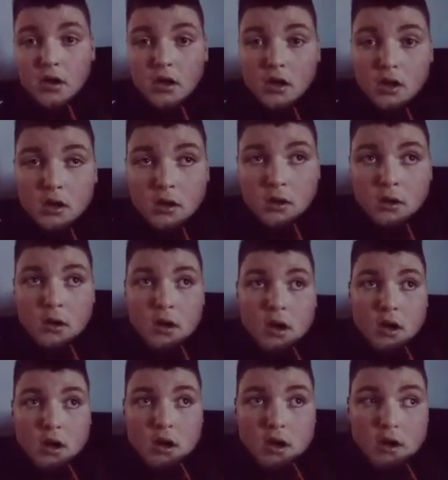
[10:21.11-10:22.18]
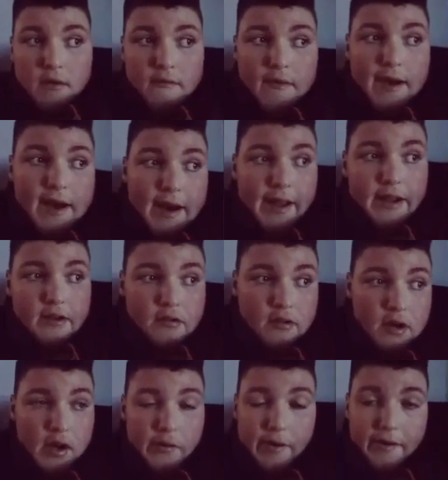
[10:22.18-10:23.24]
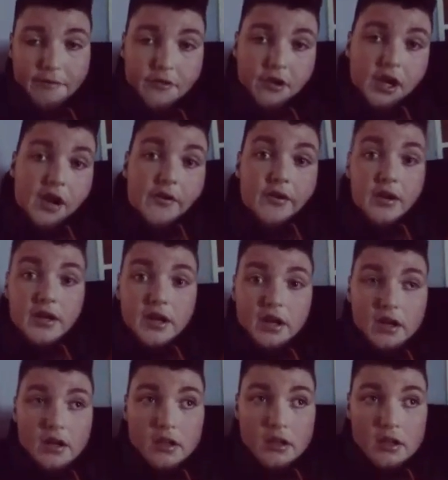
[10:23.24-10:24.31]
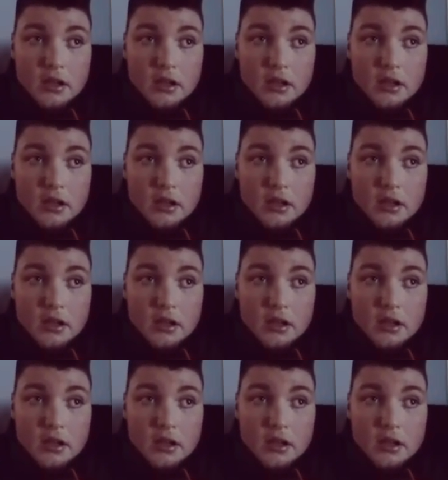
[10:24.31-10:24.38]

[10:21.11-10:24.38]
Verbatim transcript: Then later on, I'll have to go and go,